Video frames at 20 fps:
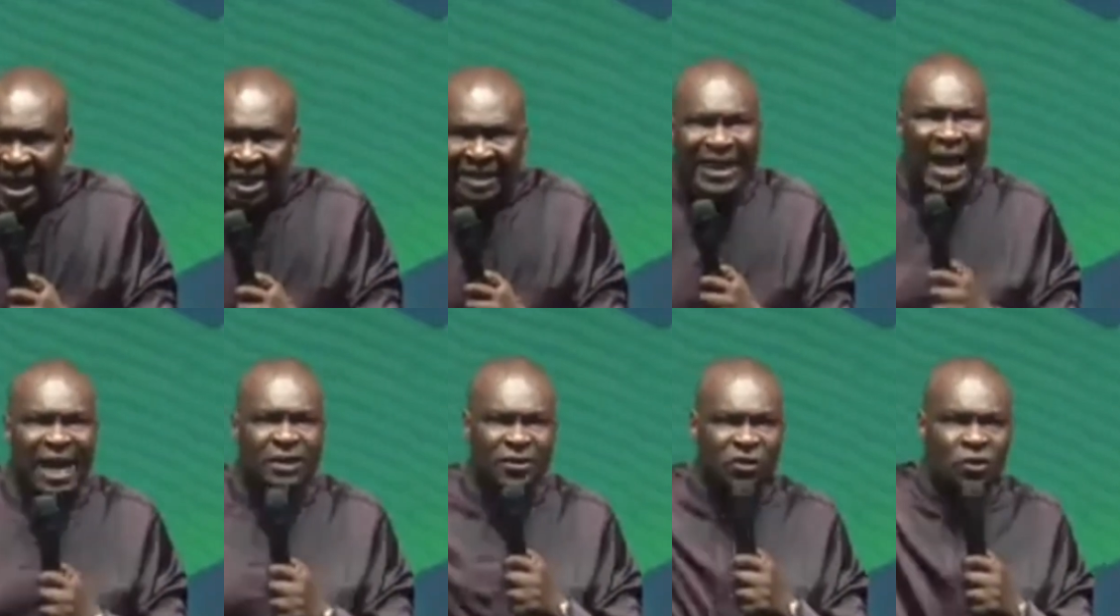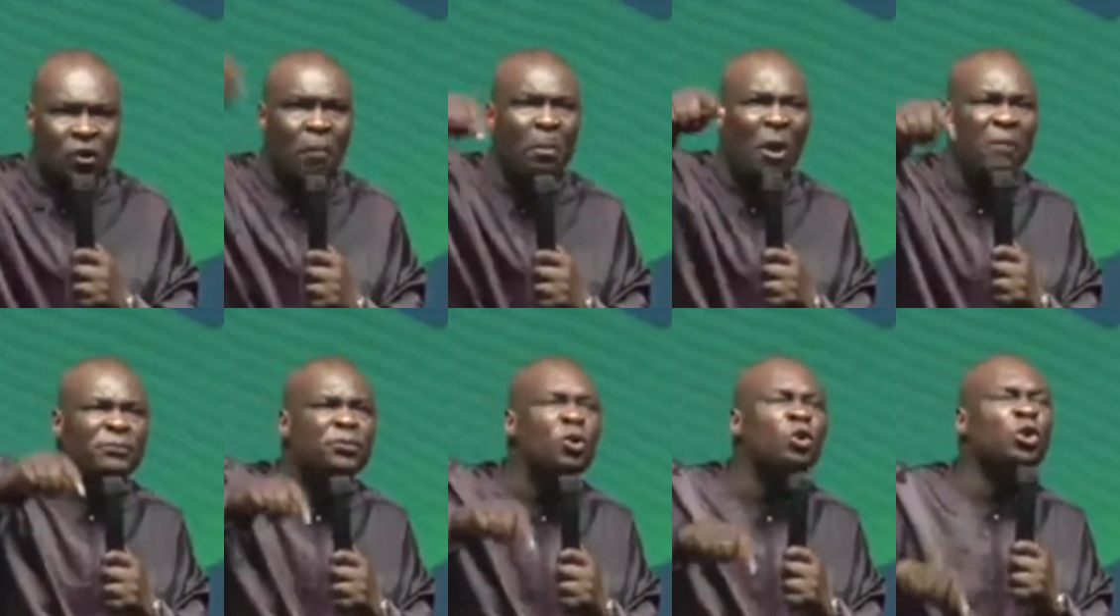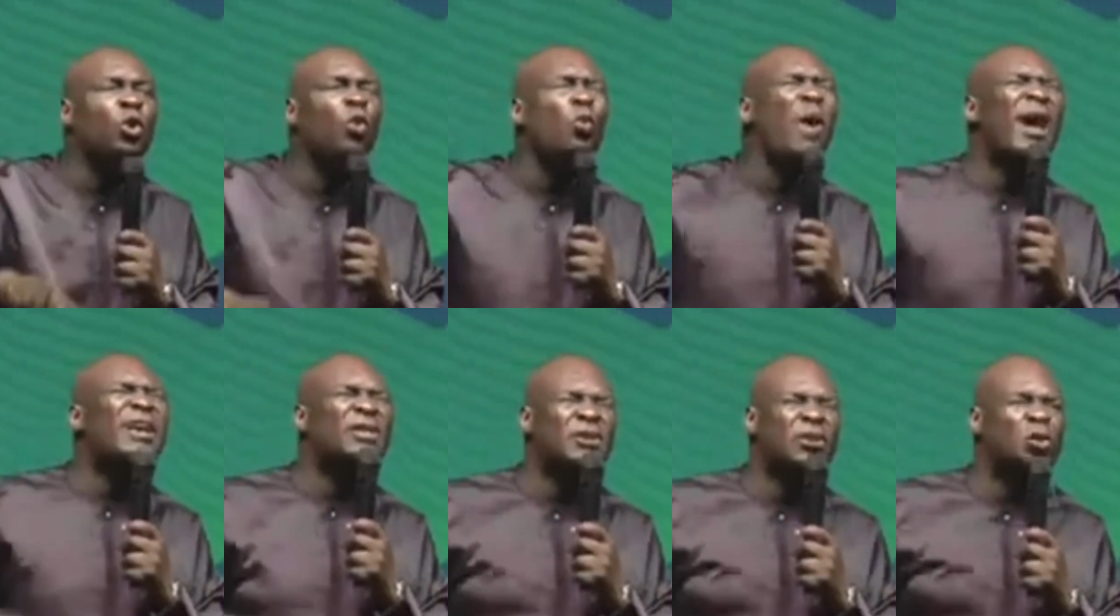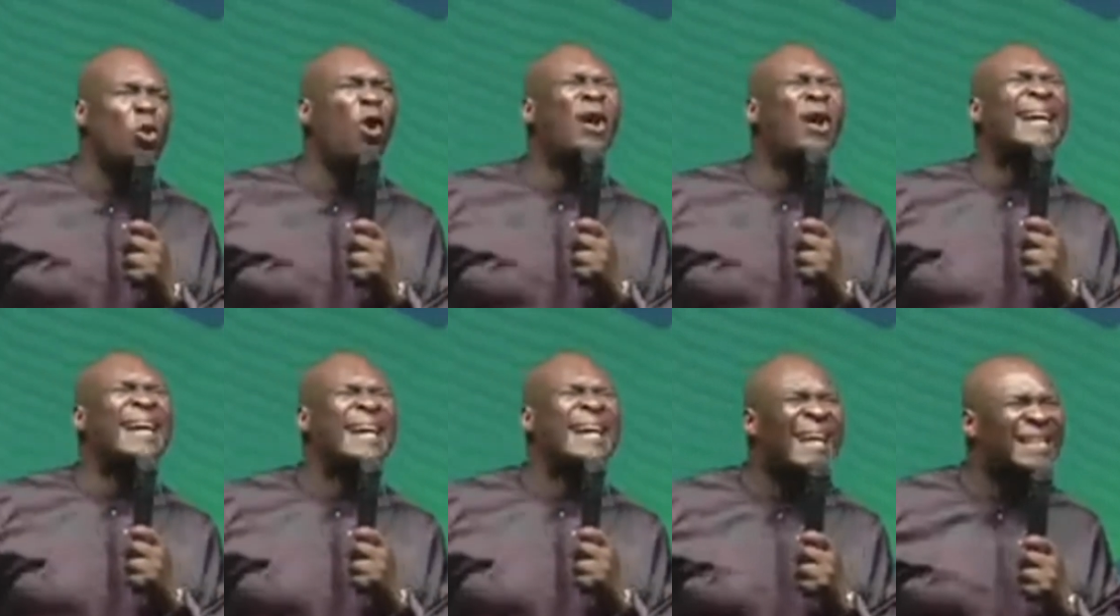There are some of you, you were so
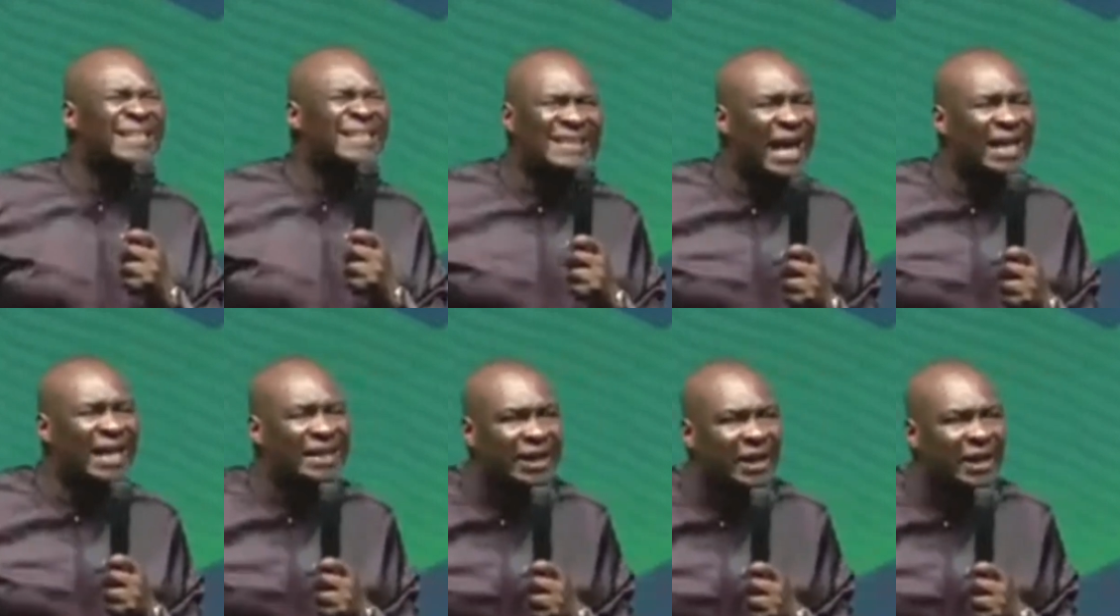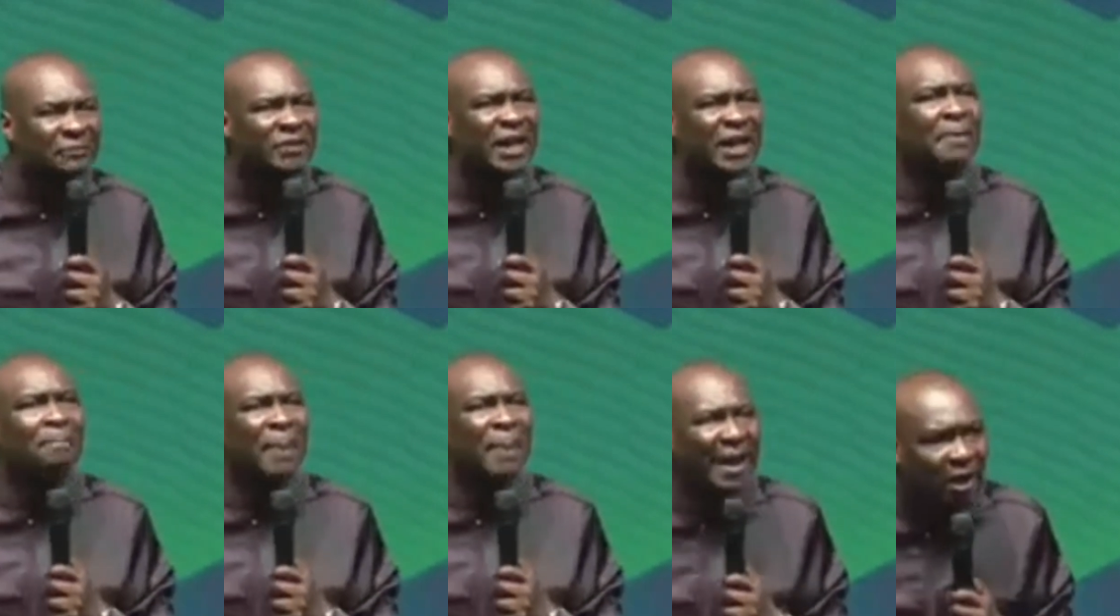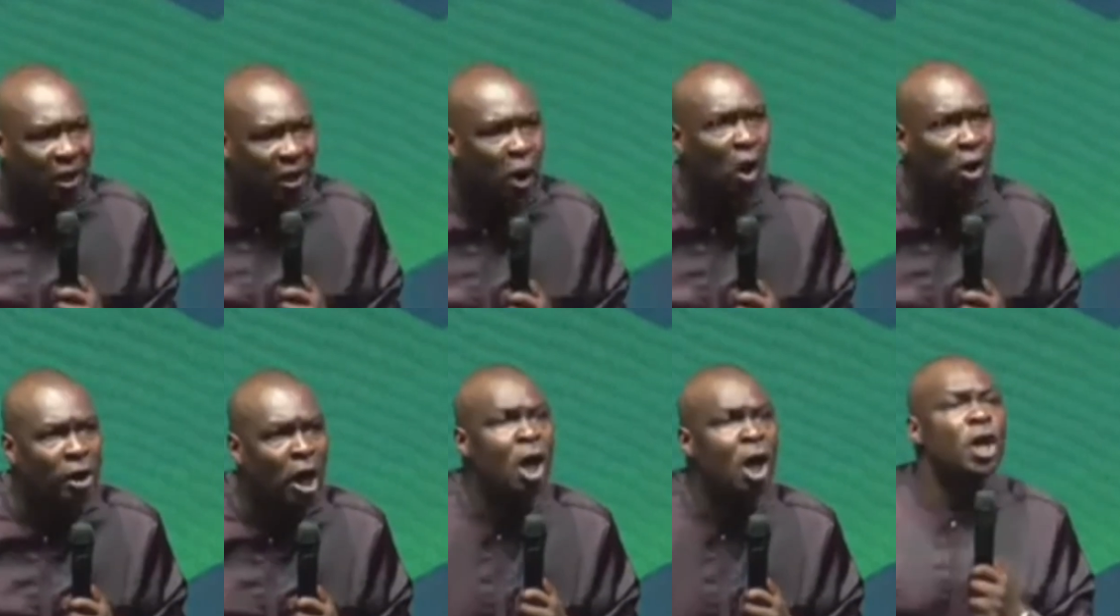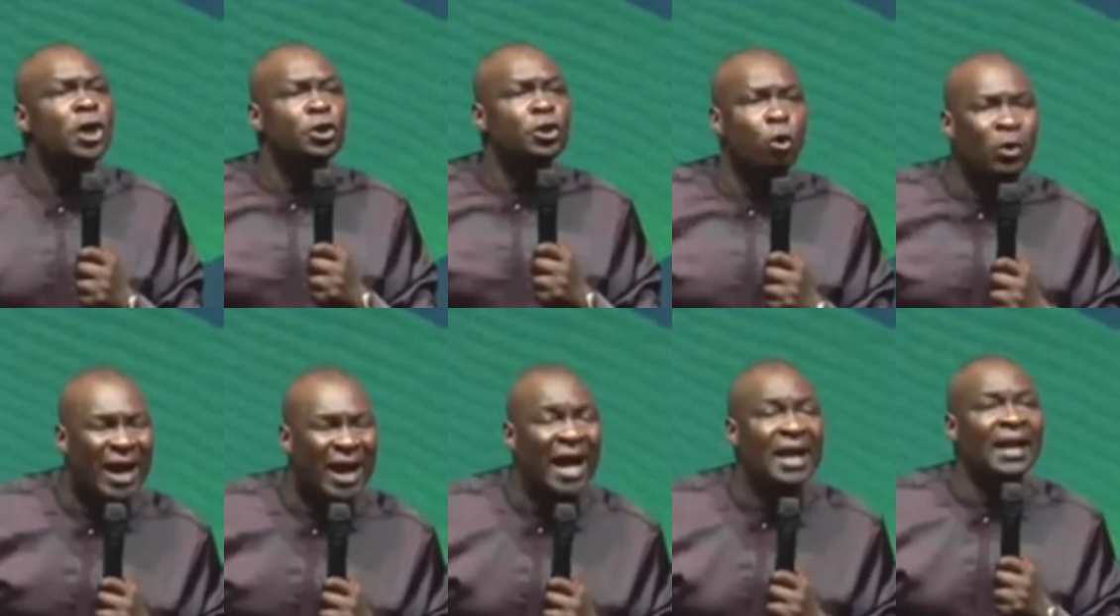graced and gifted by God,
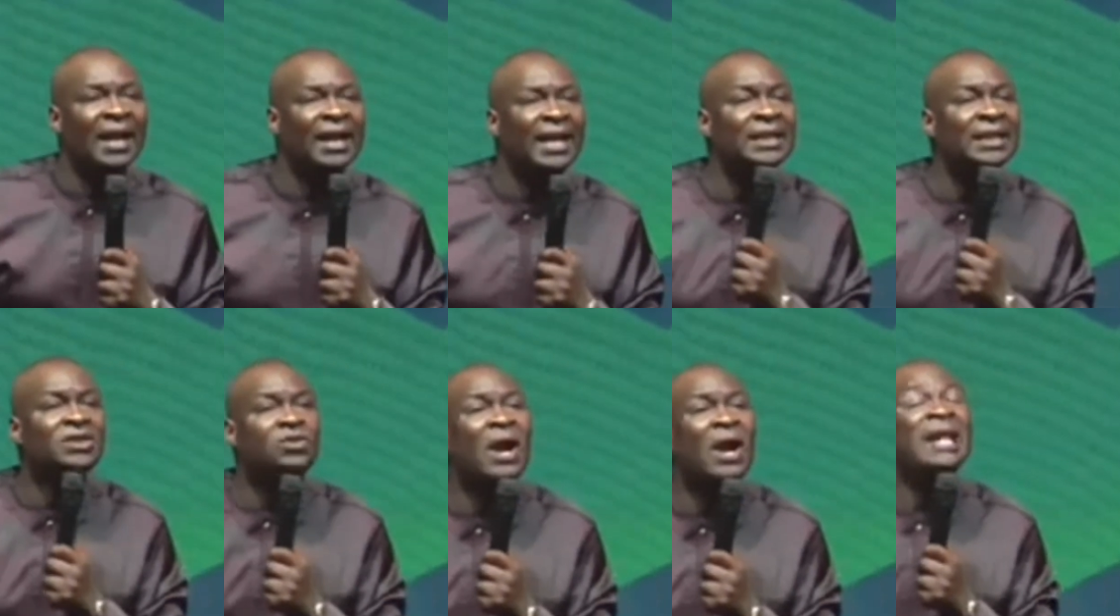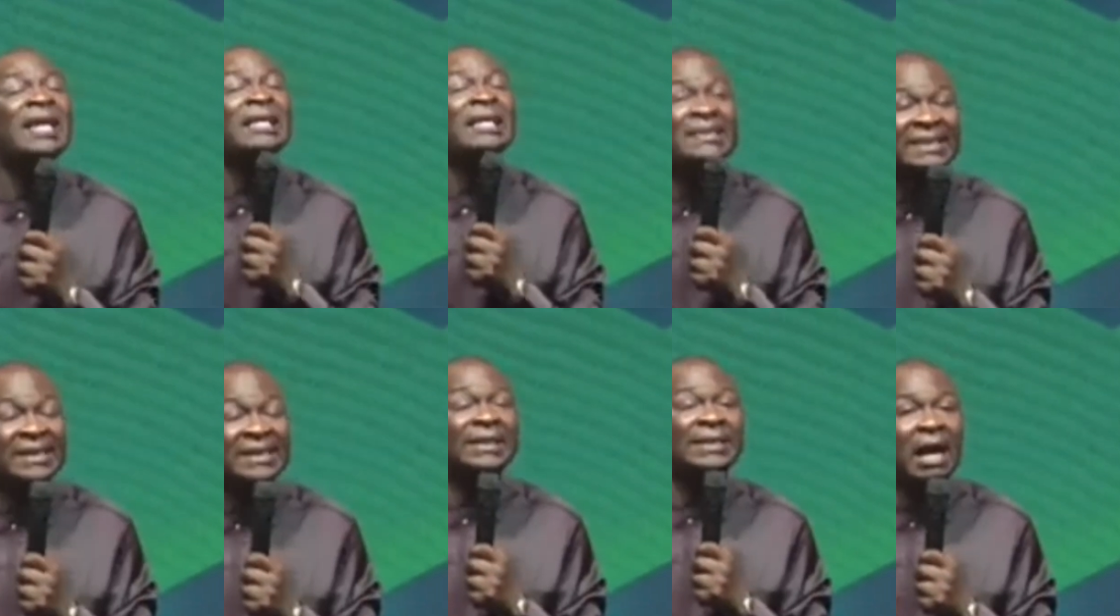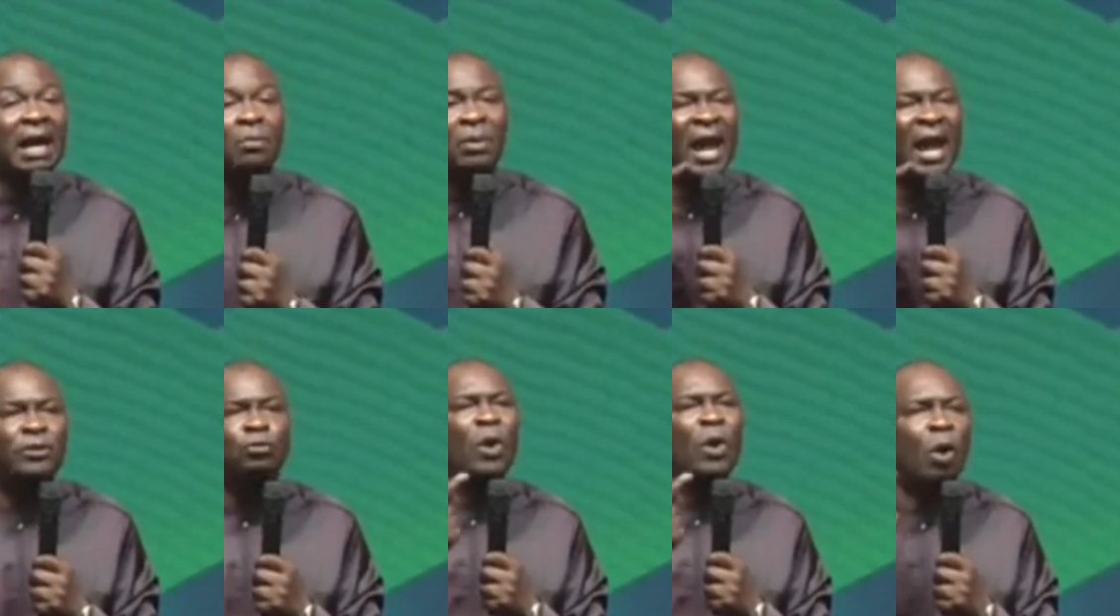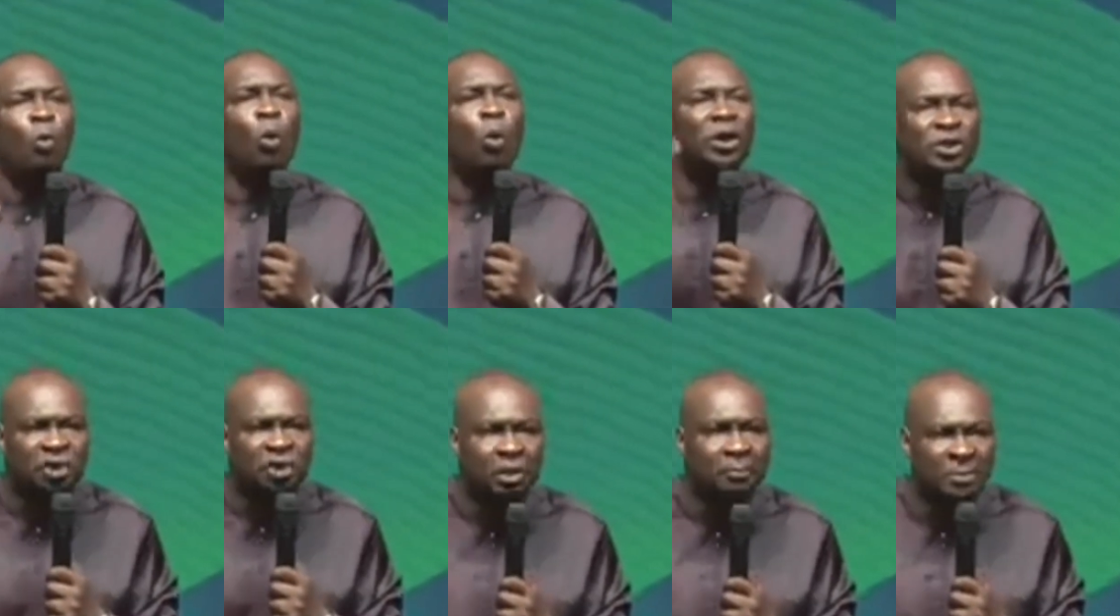you can literally sit down like you are
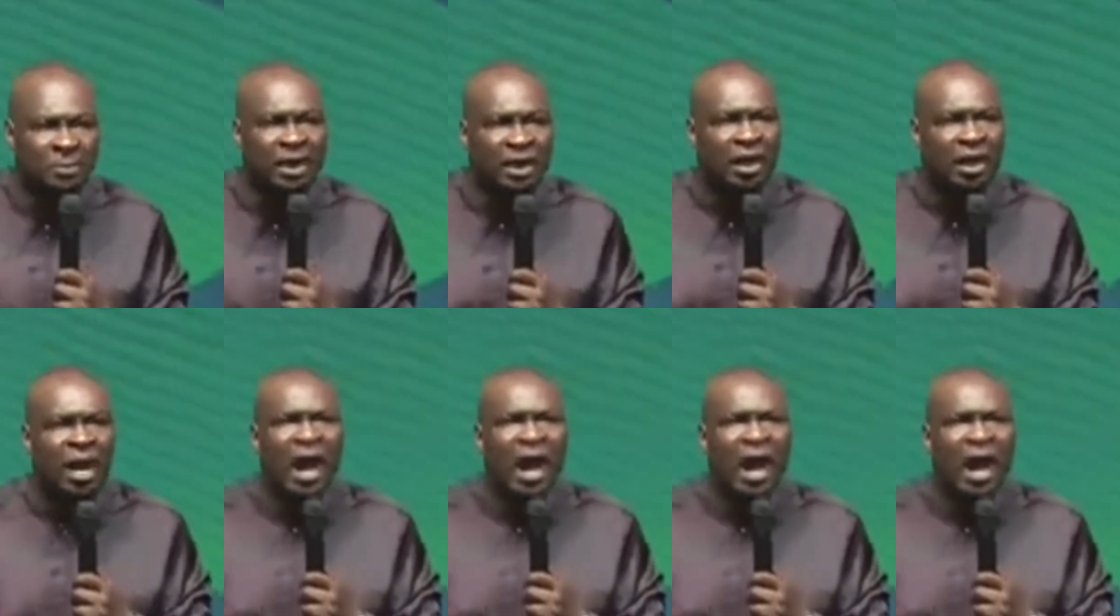watching me